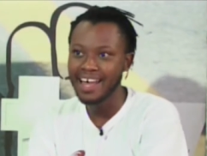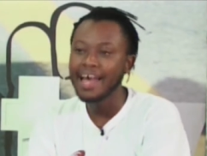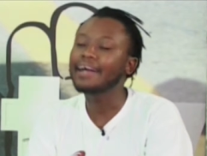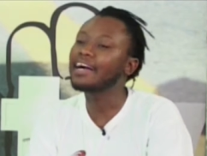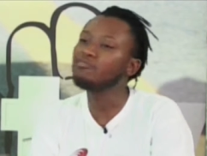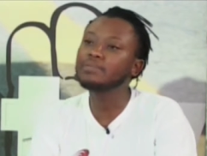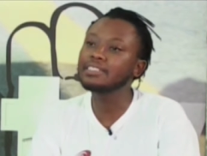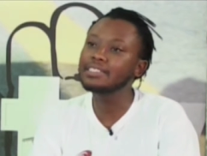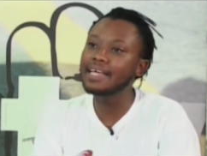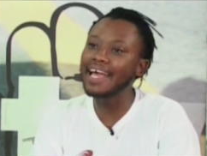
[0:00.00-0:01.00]

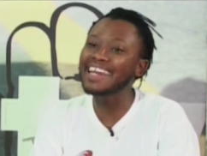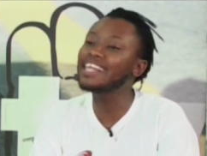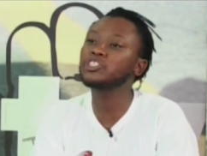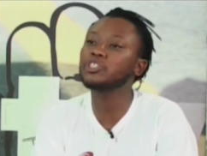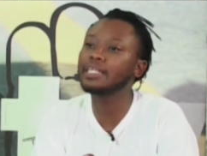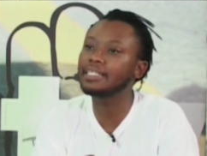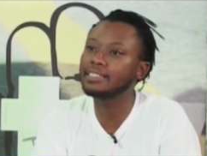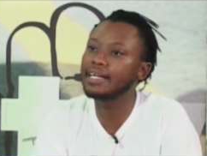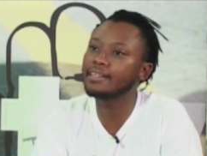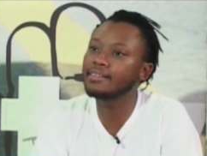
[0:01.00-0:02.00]
Government initially
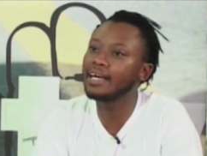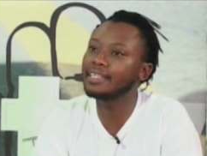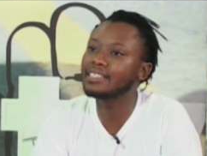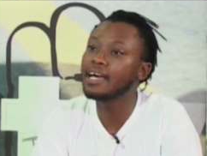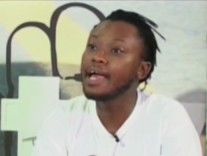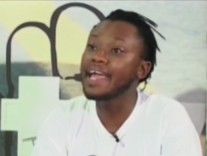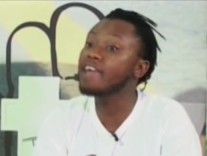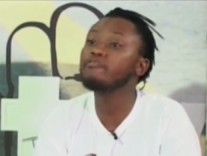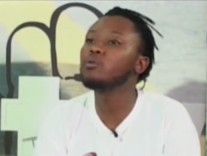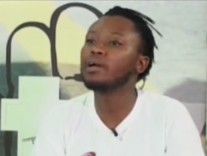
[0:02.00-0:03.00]
said that
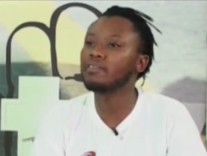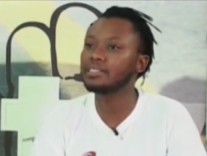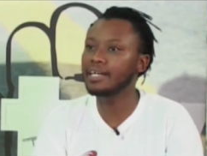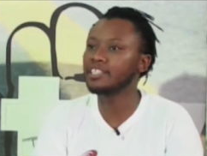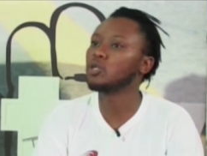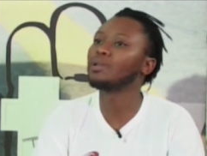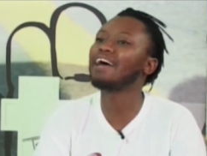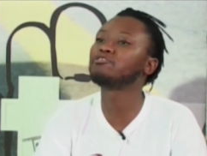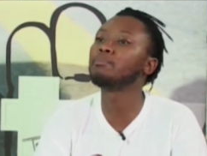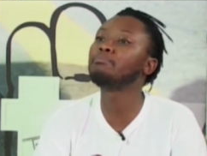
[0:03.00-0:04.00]
everyone in this country will
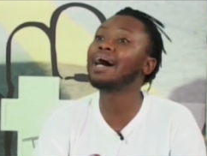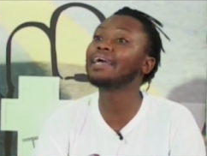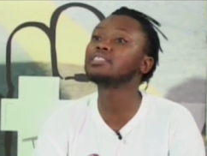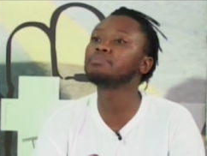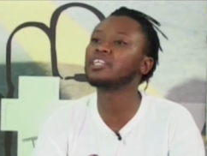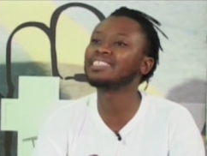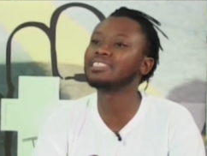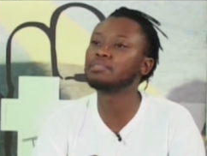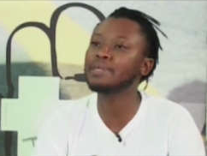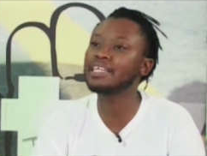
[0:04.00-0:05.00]
have to buy it because it will
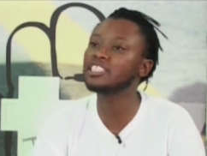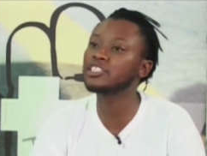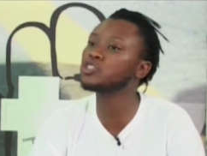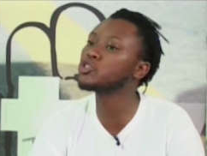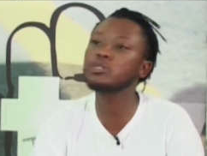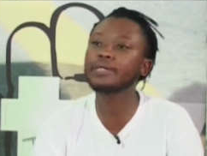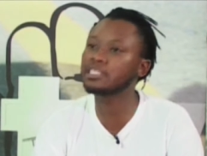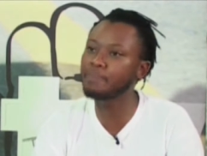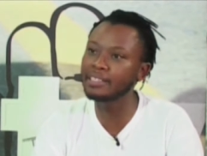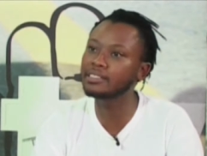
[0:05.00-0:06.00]
be just too
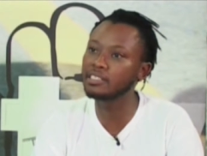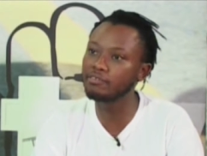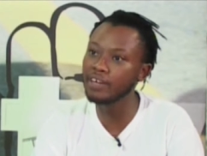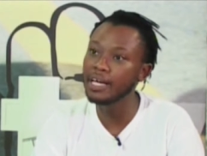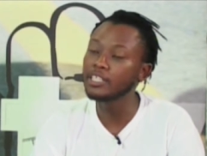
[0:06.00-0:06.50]
expensive